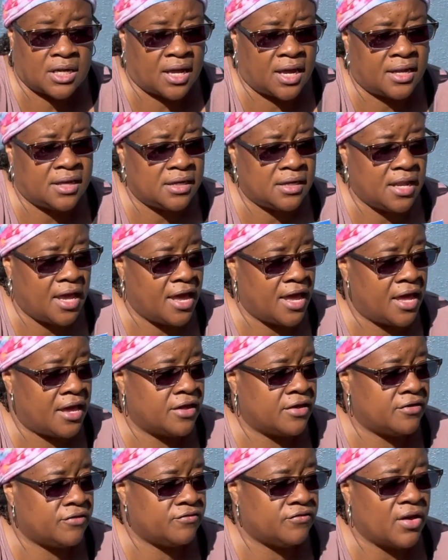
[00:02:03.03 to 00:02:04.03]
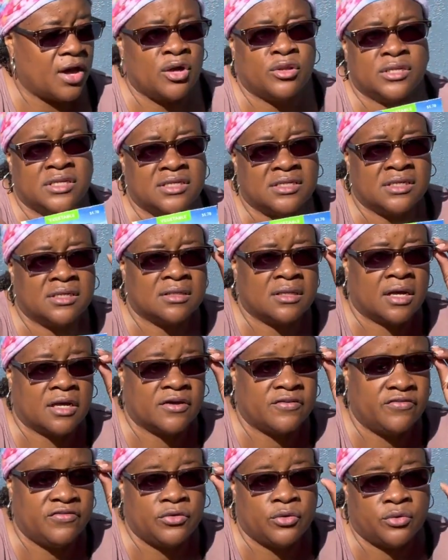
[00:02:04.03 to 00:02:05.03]
I only did like a
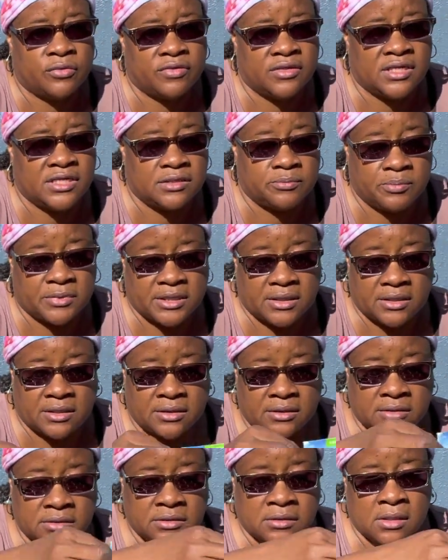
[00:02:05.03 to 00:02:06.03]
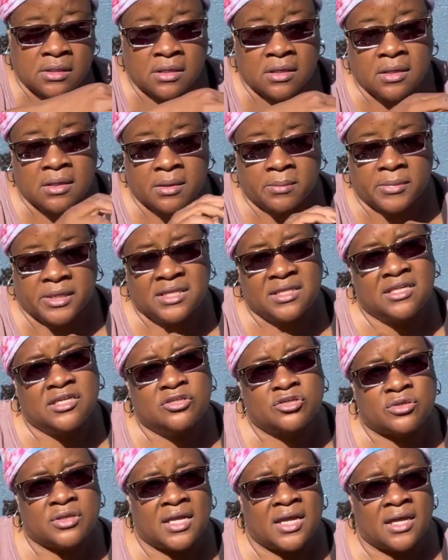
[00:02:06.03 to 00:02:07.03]
few of these beans, but these
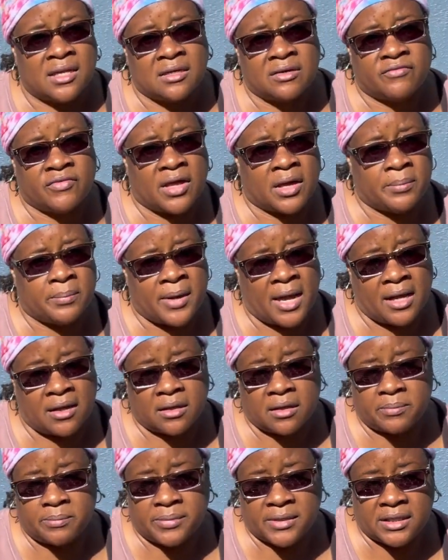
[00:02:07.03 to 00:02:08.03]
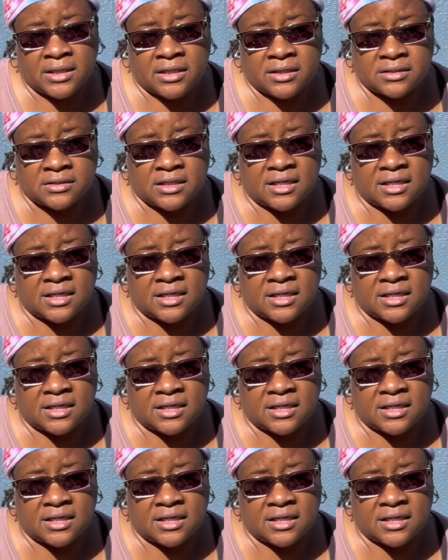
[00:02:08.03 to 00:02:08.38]
are kind of like backup beans.